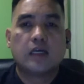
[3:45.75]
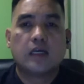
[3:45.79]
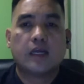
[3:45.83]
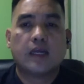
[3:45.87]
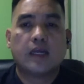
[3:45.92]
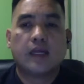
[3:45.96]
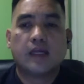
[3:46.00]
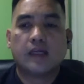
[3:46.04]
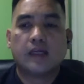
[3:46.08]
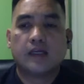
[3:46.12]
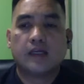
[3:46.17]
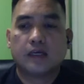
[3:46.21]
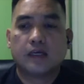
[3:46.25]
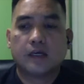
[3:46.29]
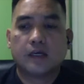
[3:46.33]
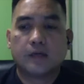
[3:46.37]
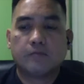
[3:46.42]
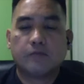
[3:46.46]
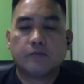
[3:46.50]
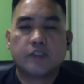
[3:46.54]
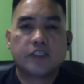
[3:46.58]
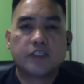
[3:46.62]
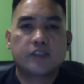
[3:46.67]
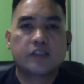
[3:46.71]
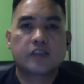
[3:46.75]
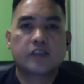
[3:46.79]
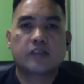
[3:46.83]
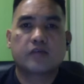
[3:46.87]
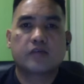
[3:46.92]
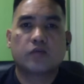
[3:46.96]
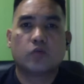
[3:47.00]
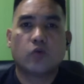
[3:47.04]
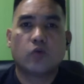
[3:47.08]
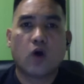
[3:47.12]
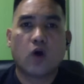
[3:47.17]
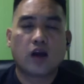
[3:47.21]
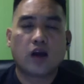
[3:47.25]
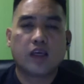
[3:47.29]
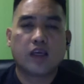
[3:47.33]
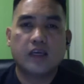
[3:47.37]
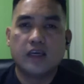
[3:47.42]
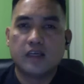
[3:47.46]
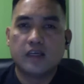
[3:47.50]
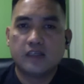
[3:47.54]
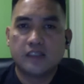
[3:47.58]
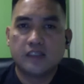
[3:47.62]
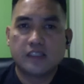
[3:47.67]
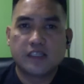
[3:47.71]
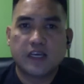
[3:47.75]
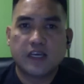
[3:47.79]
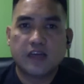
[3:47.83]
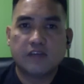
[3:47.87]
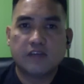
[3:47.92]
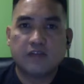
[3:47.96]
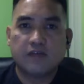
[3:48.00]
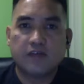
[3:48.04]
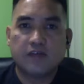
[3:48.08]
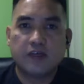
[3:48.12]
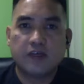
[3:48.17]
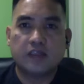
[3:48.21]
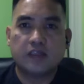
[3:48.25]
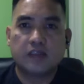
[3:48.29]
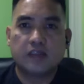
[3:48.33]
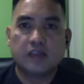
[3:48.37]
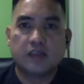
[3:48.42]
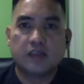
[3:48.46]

And just walking 10 feet